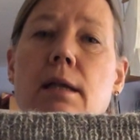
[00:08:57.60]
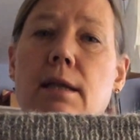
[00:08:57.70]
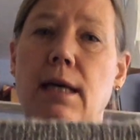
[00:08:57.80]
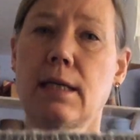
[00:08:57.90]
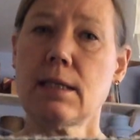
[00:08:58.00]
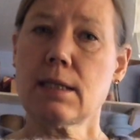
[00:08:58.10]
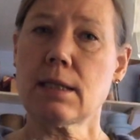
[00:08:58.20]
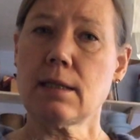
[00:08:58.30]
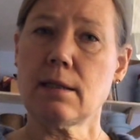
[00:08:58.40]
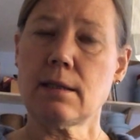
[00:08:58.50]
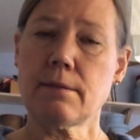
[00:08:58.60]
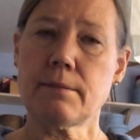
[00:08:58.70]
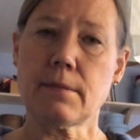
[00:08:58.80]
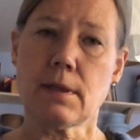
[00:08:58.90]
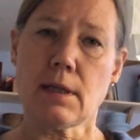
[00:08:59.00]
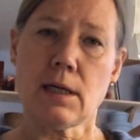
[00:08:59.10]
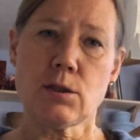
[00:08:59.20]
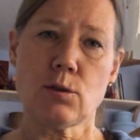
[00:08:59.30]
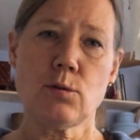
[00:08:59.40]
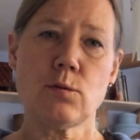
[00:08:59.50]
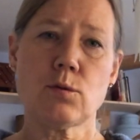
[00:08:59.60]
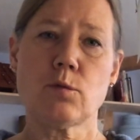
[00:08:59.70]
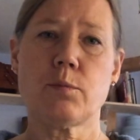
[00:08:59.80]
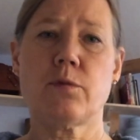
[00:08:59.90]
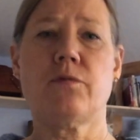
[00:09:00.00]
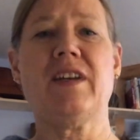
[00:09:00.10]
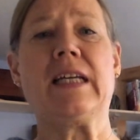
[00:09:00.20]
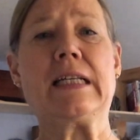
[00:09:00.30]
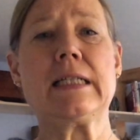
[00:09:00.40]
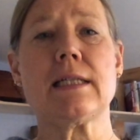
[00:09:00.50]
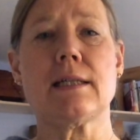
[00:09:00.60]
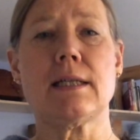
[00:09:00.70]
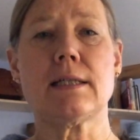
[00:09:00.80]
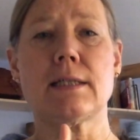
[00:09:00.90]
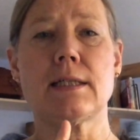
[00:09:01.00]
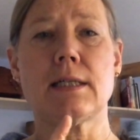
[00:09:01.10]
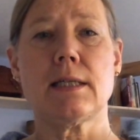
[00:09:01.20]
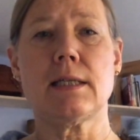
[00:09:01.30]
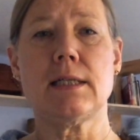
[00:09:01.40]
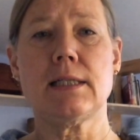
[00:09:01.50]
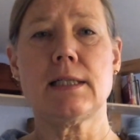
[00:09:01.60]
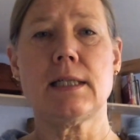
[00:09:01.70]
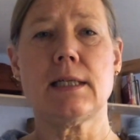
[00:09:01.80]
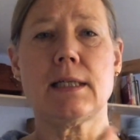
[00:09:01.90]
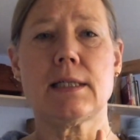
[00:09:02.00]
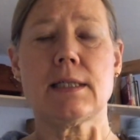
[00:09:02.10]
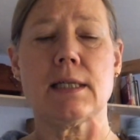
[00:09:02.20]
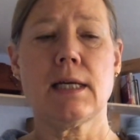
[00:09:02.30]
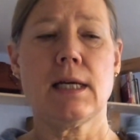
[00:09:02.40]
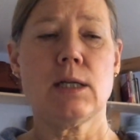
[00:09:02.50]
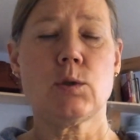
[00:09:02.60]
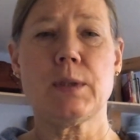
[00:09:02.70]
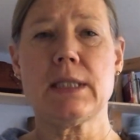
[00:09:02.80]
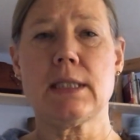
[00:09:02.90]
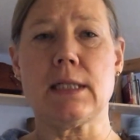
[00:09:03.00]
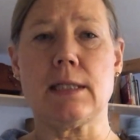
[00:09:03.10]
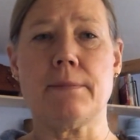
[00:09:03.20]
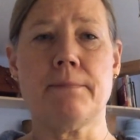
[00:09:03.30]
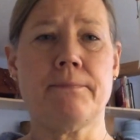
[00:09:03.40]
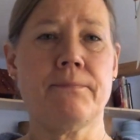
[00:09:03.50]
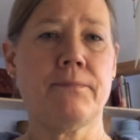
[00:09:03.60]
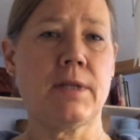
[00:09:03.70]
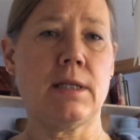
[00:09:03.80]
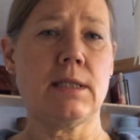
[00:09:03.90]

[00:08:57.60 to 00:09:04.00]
That I do to prevent that the knitting is twisted. The